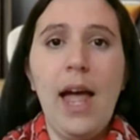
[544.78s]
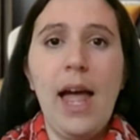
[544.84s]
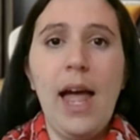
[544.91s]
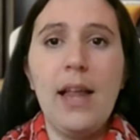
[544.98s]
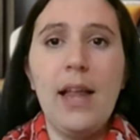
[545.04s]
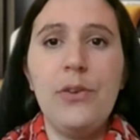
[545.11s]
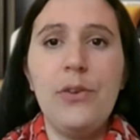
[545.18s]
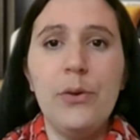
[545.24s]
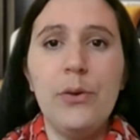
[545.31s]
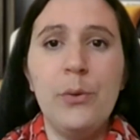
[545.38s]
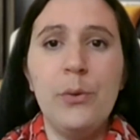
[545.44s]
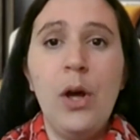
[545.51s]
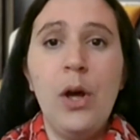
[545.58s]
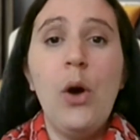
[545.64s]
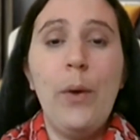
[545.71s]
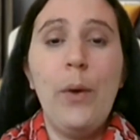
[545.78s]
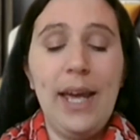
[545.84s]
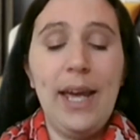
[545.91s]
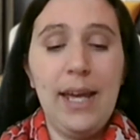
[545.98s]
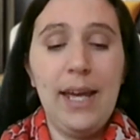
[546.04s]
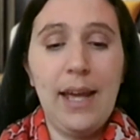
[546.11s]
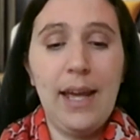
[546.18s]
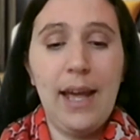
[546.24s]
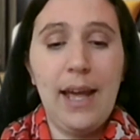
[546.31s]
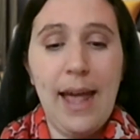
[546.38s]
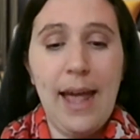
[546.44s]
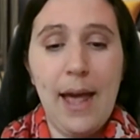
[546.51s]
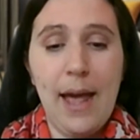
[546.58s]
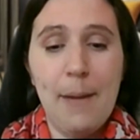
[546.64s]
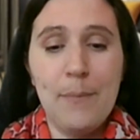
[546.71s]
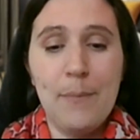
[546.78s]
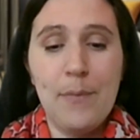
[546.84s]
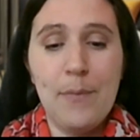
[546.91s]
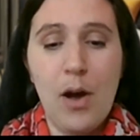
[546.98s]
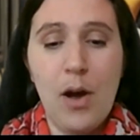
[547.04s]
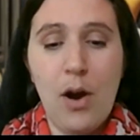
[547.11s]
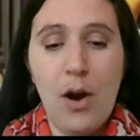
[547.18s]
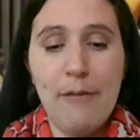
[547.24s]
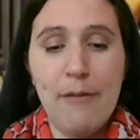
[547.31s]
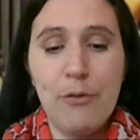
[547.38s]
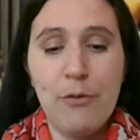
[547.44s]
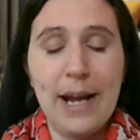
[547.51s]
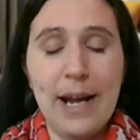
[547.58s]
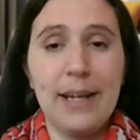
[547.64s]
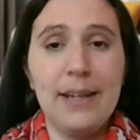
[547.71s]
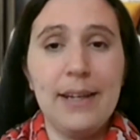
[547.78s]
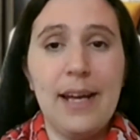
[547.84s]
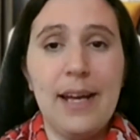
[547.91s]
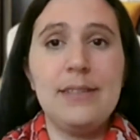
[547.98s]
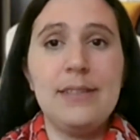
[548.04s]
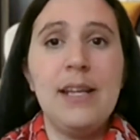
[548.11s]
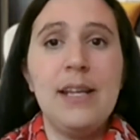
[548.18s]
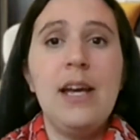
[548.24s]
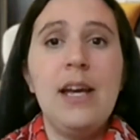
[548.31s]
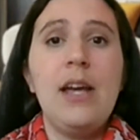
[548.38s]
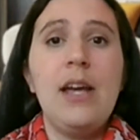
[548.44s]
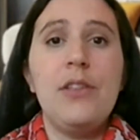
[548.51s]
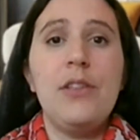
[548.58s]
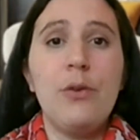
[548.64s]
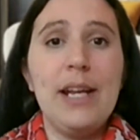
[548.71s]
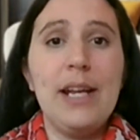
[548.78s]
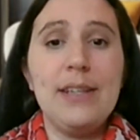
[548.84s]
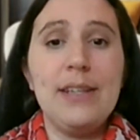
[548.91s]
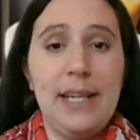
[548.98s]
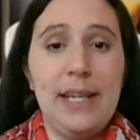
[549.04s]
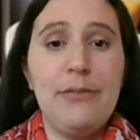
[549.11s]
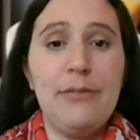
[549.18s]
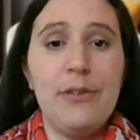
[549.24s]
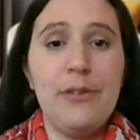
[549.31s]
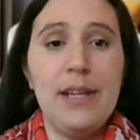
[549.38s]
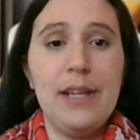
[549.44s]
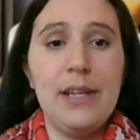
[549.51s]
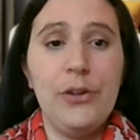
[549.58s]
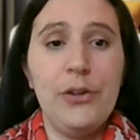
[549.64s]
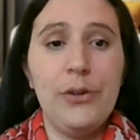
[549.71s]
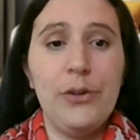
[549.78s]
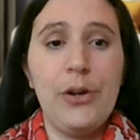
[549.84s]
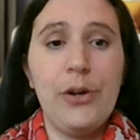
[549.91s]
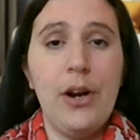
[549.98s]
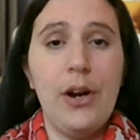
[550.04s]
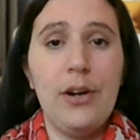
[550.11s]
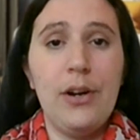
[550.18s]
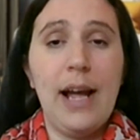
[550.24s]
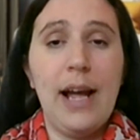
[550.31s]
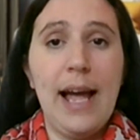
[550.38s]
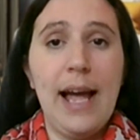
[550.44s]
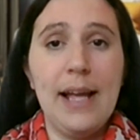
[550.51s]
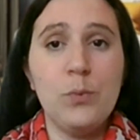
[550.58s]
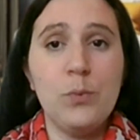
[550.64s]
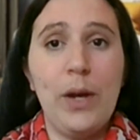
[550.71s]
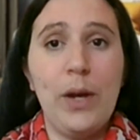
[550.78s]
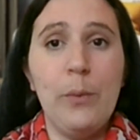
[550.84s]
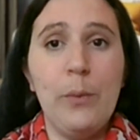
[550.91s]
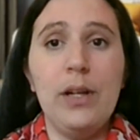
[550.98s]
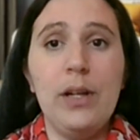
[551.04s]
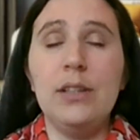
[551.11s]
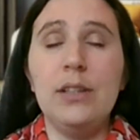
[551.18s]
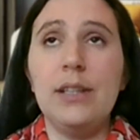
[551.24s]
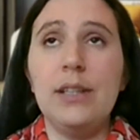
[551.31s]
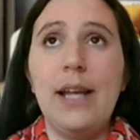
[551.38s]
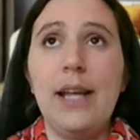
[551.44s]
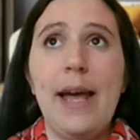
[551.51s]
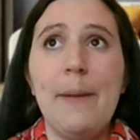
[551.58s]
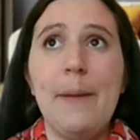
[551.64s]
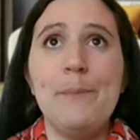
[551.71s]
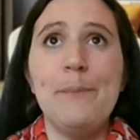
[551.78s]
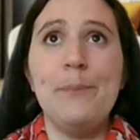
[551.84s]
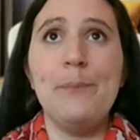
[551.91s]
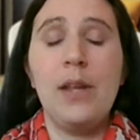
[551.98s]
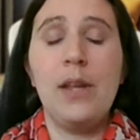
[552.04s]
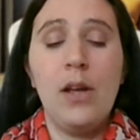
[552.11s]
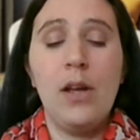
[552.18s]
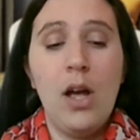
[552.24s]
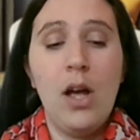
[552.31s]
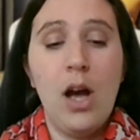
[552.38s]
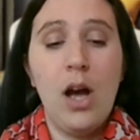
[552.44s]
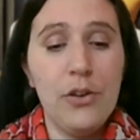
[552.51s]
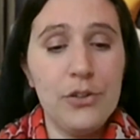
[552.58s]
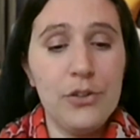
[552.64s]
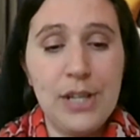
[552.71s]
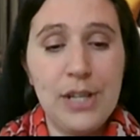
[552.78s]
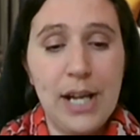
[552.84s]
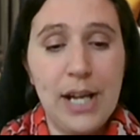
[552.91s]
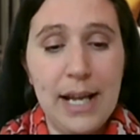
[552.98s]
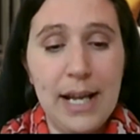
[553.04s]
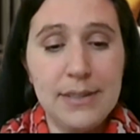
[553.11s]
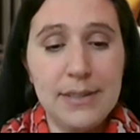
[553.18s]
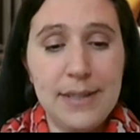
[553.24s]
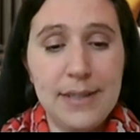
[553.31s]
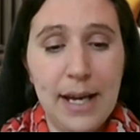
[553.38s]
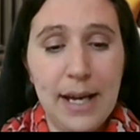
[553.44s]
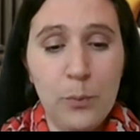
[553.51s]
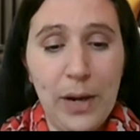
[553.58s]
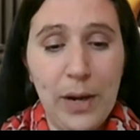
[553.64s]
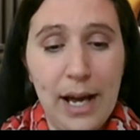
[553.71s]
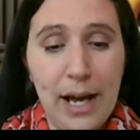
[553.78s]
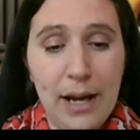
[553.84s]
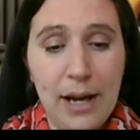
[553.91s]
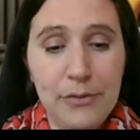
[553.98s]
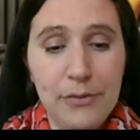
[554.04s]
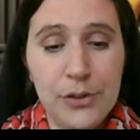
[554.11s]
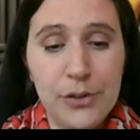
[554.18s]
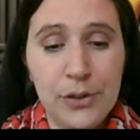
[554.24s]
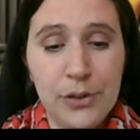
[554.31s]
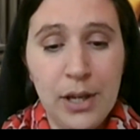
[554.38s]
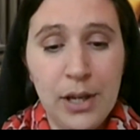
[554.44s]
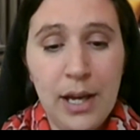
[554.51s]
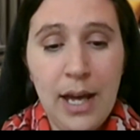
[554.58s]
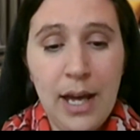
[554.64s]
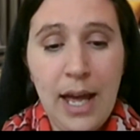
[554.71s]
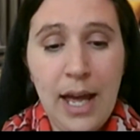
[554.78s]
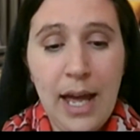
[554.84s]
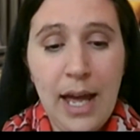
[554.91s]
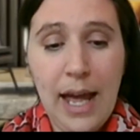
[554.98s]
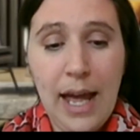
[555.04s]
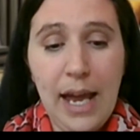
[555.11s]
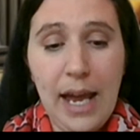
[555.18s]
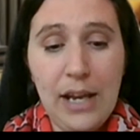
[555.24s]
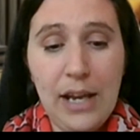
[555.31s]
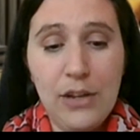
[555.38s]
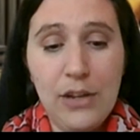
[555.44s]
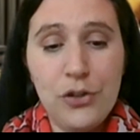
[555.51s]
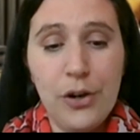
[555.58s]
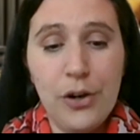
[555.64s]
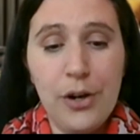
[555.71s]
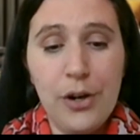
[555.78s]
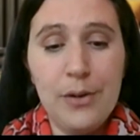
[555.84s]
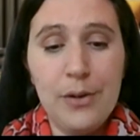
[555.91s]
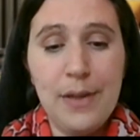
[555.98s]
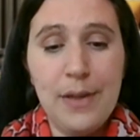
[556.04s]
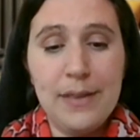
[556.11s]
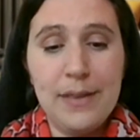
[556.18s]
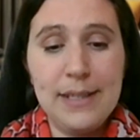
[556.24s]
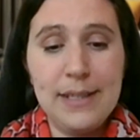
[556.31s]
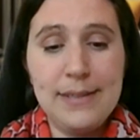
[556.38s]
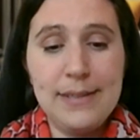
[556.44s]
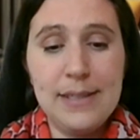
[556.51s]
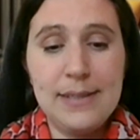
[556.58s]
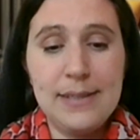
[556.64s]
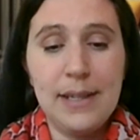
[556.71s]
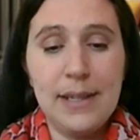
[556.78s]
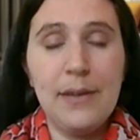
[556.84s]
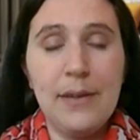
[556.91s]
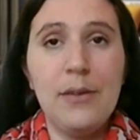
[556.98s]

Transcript: And so we have recognised the great need for this to occur, and we will understand that we have to ensure that this is